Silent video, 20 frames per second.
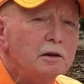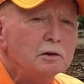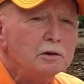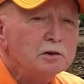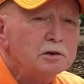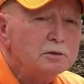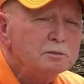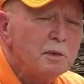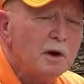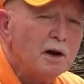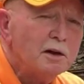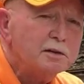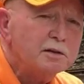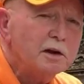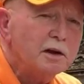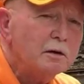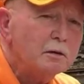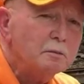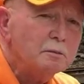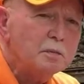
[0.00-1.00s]
looking spot
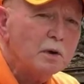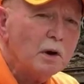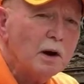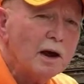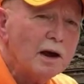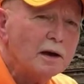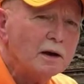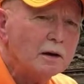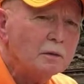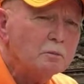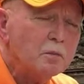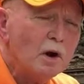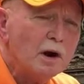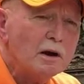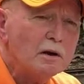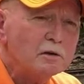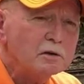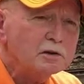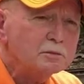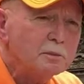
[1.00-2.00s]
there, a
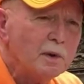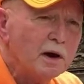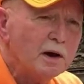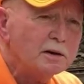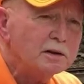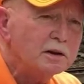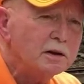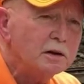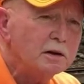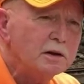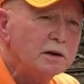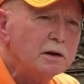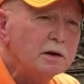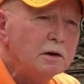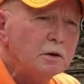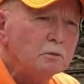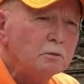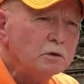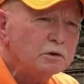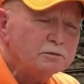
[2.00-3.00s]
brown spot that
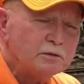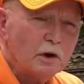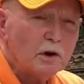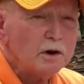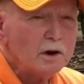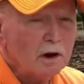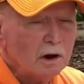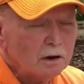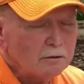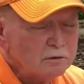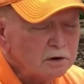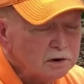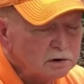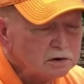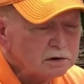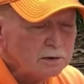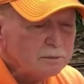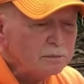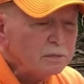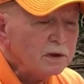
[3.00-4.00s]
was very
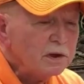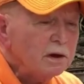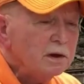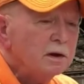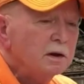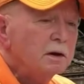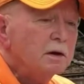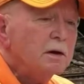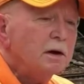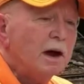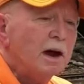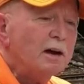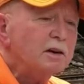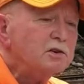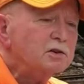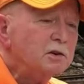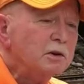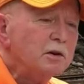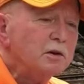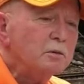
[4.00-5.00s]
obvious.
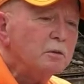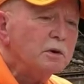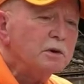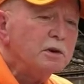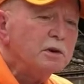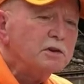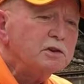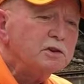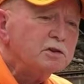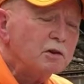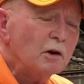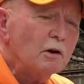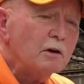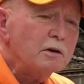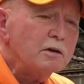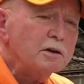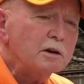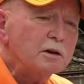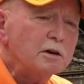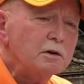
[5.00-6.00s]
Actually, when it's
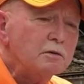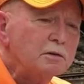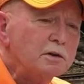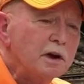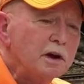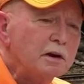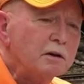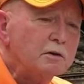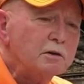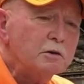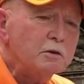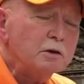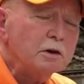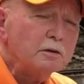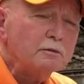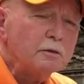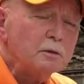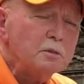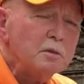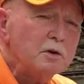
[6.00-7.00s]
starting to do that, or you
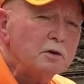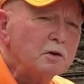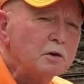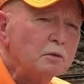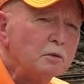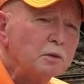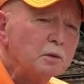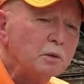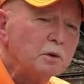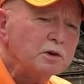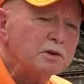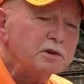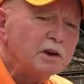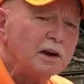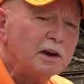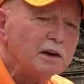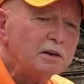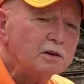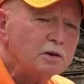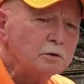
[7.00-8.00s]
get familiar with where it's
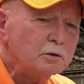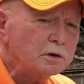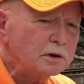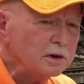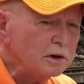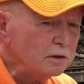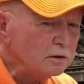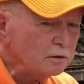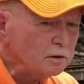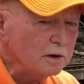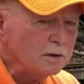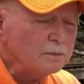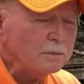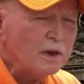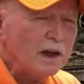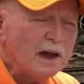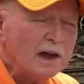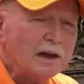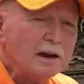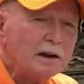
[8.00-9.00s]
at, you can either
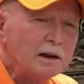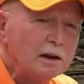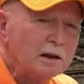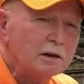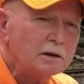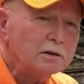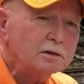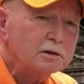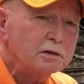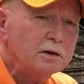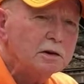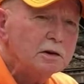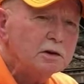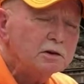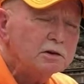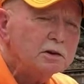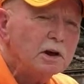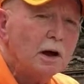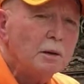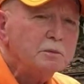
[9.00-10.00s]
add a little
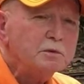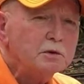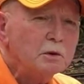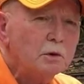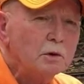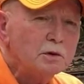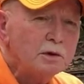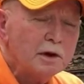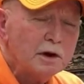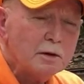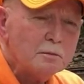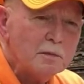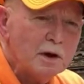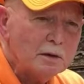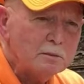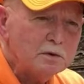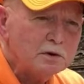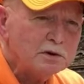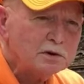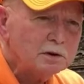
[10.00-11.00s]
topsoil there,
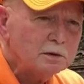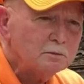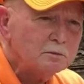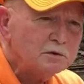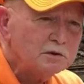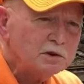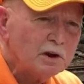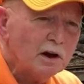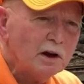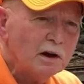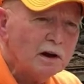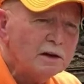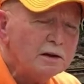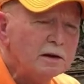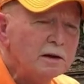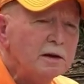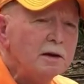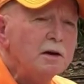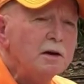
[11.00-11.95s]
maybe some sod,